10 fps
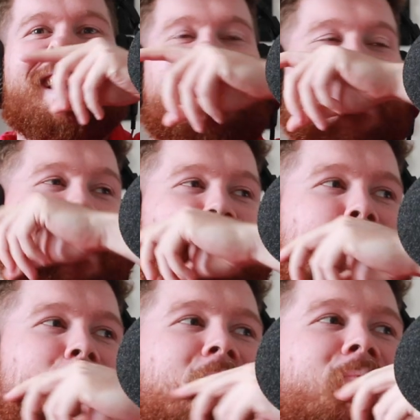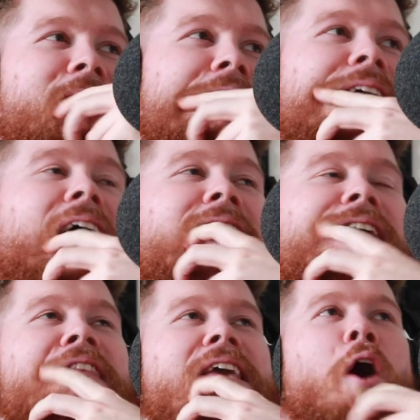Um, like
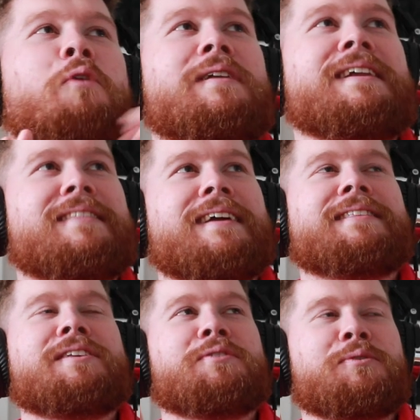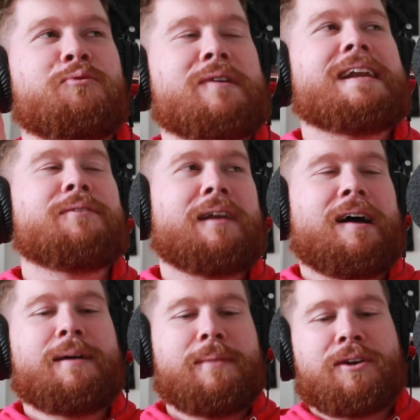the only thing that you could really
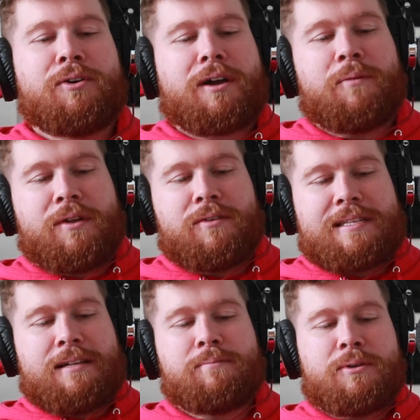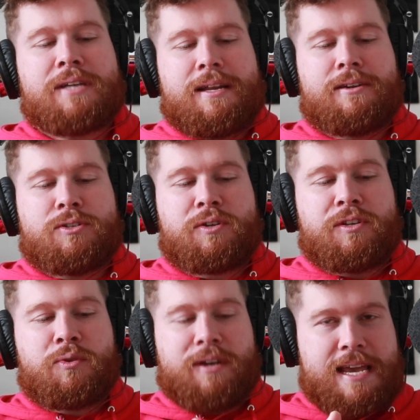reliably cook on one of those little butane heaters, you can
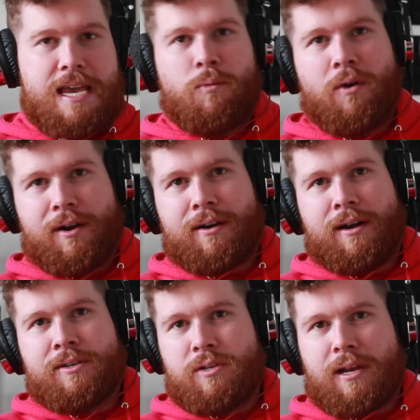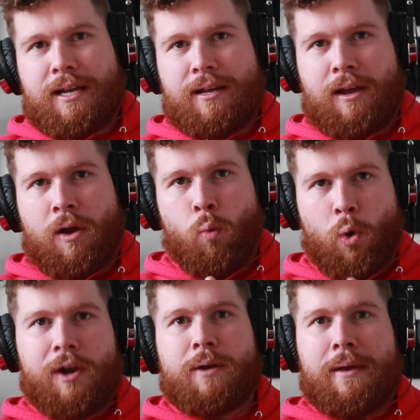you can heat water and do like a, a
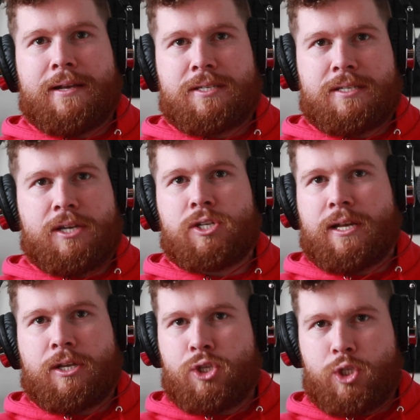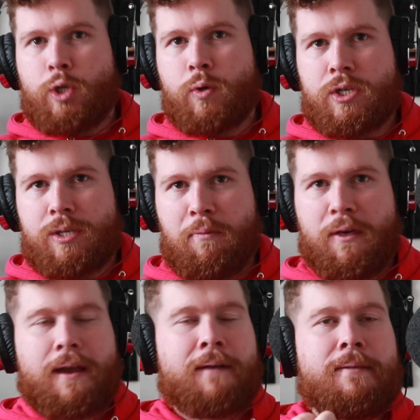water-based dish, like a stew or
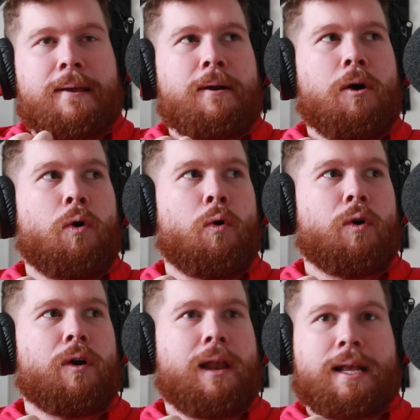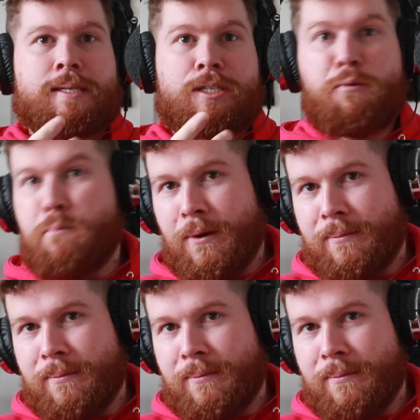something, or like a soup.